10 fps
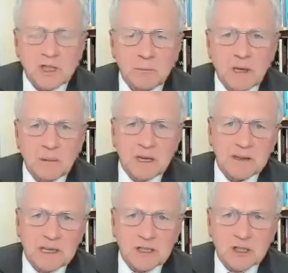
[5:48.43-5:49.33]
tell me
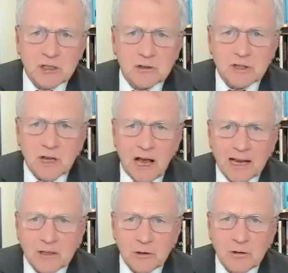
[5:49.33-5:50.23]
about the issues
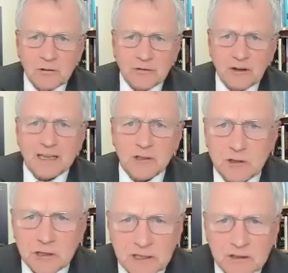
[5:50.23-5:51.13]
at your
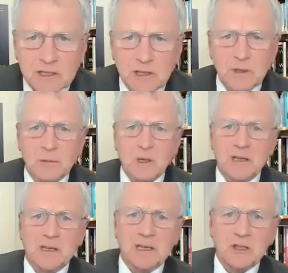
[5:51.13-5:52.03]
factory. Tell me
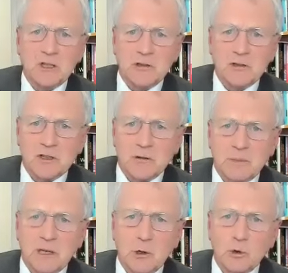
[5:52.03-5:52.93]
about the issues that have
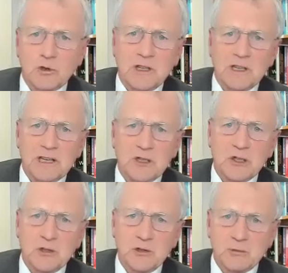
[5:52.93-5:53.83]
been causing the
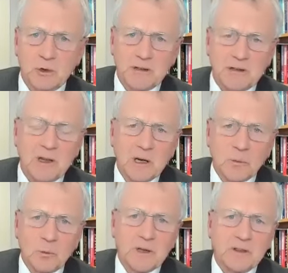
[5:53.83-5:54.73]
issues with
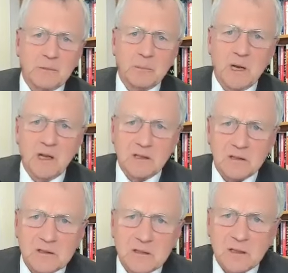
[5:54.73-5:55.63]
the
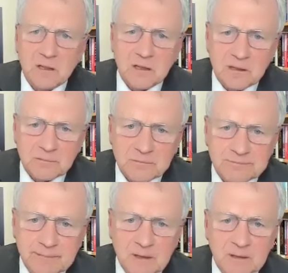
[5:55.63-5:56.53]
plant.
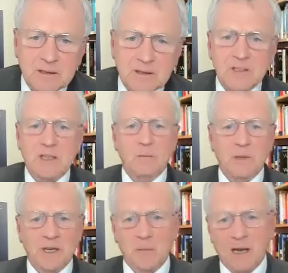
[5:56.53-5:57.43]
Tell
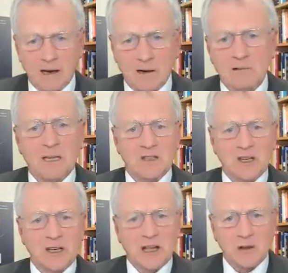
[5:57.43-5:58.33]
me about is
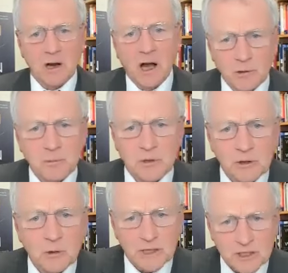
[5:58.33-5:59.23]
another
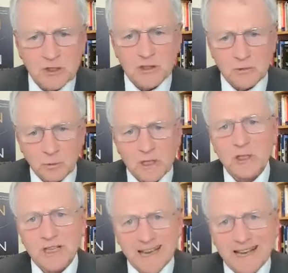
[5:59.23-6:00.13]
open question
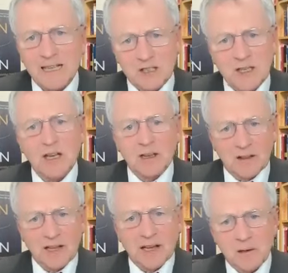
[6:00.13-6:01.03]
which gets
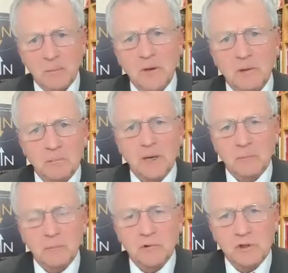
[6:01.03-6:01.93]
the other
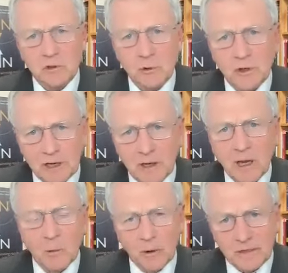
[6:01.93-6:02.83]
people talking.
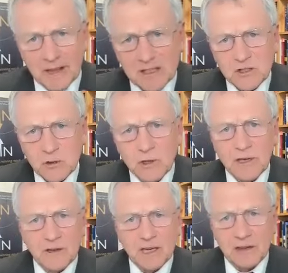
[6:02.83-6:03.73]
When
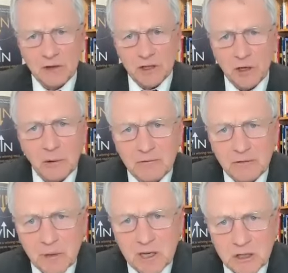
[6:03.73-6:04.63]
talking, they're giving you
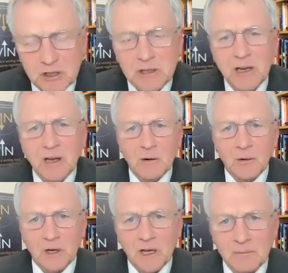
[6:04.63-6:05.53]
information.
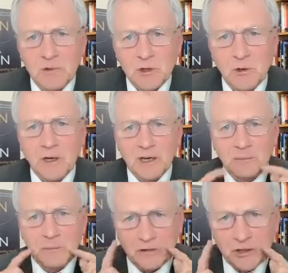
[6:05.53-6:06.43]
When I'm talking,
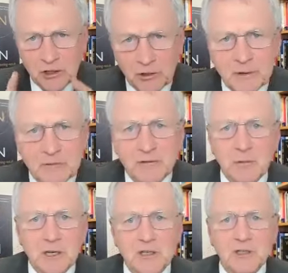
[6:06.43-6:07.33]
I'm giving you
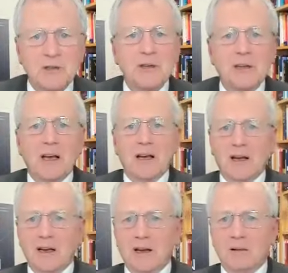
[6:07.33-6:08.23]
information.
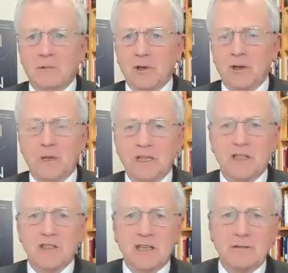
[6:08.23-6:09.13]
We're not being
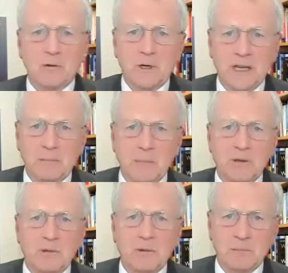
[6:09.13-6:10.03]
deceitful here,
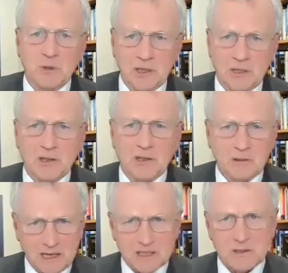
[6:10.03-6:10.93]
but
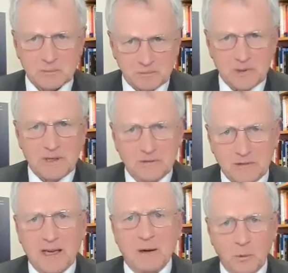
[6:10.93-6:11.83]
let's be
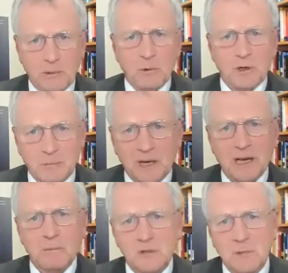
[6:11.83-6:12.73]
fair. We want to
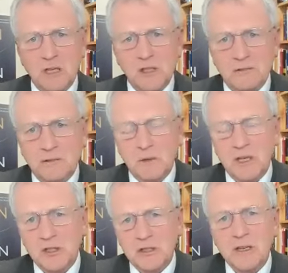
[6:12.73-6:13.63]
pick up as much
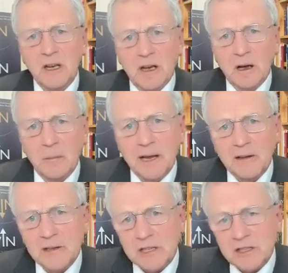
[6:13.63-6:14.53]
information
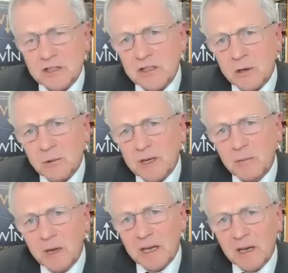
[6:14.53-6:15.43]
about this so we
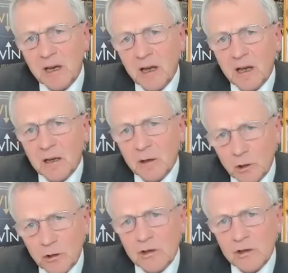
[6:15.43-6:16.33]
can make a
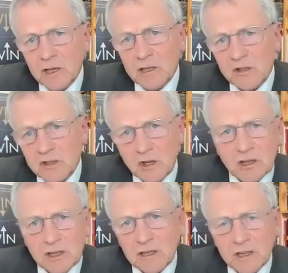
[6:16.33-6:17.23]
good,
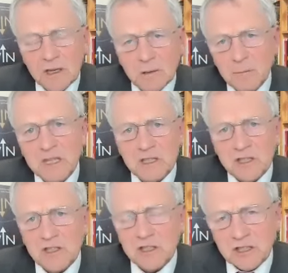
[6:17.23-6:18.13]
solid
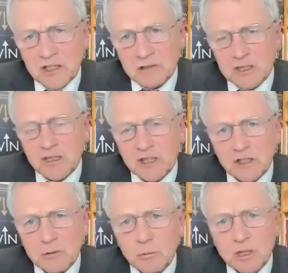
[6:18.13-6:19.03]
business
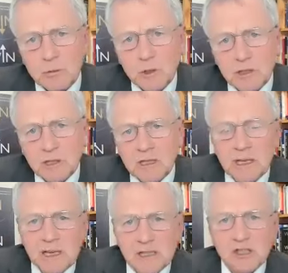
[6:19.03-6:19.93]
decision, which
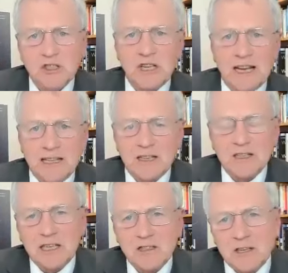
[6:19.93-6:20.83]
will stand the
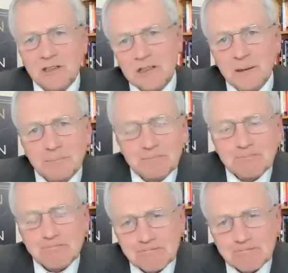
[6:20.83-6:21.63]
test of time.